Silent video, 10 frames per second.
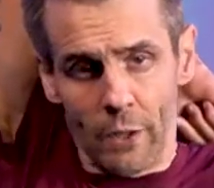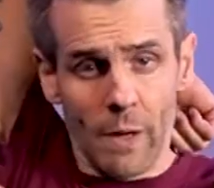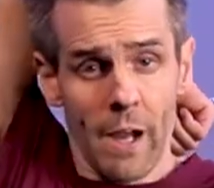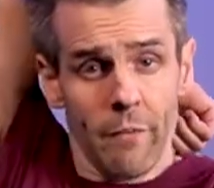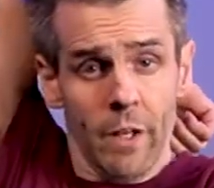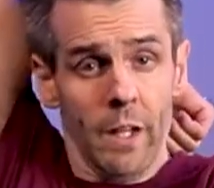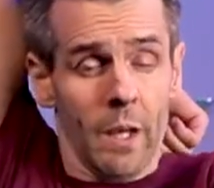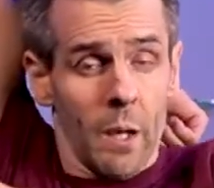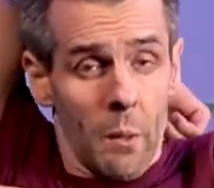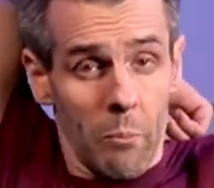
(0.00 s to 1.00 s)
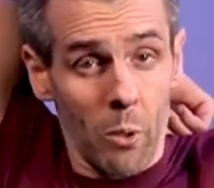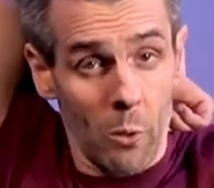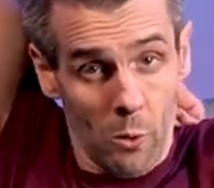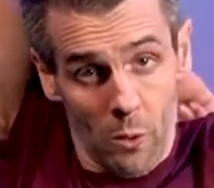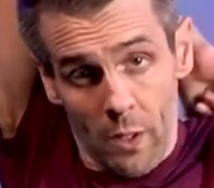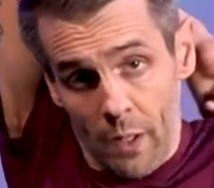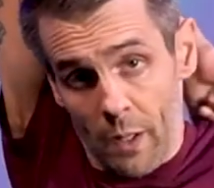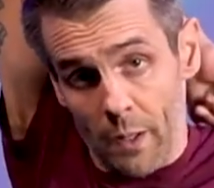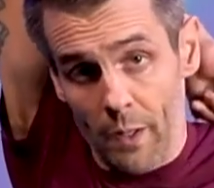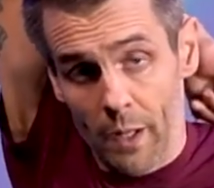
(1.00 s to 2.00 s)
gravity pull
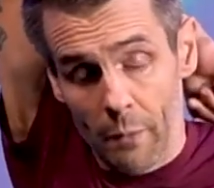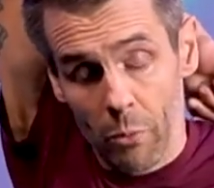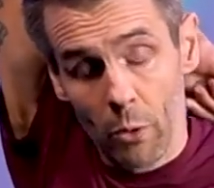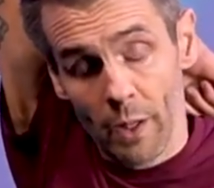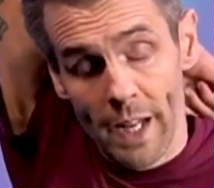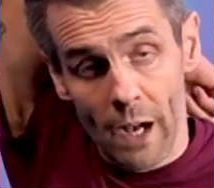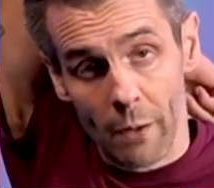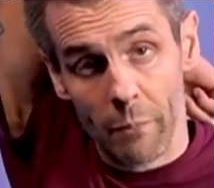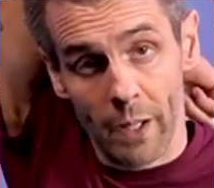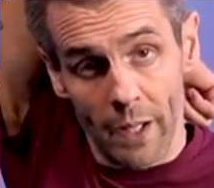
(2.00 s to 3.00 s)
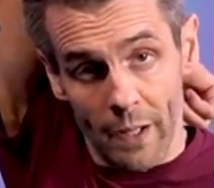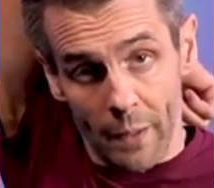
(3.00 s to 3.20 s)
it down a bit.